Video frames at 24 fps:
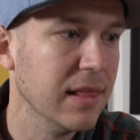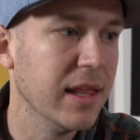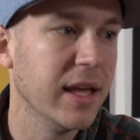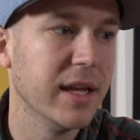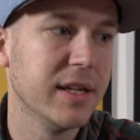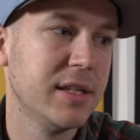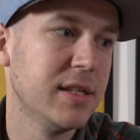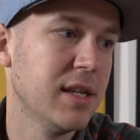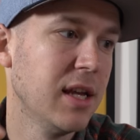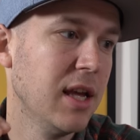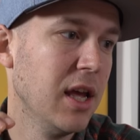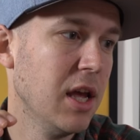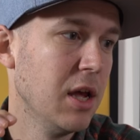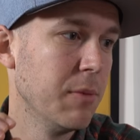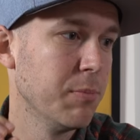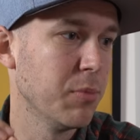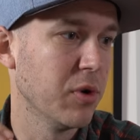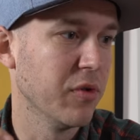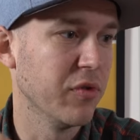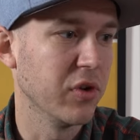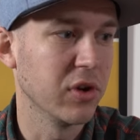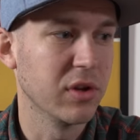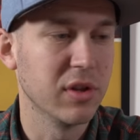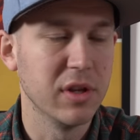lit,
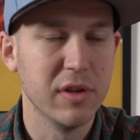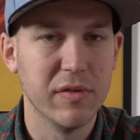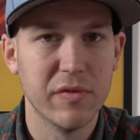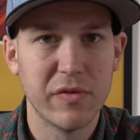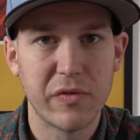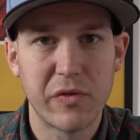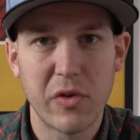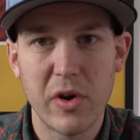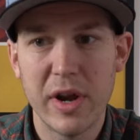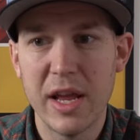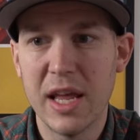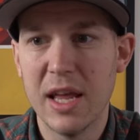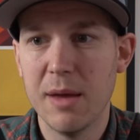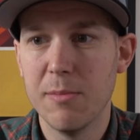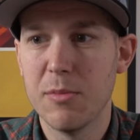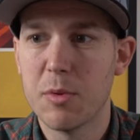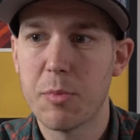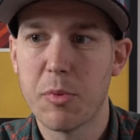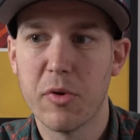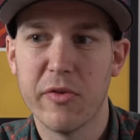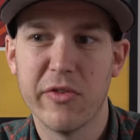perfectly framed,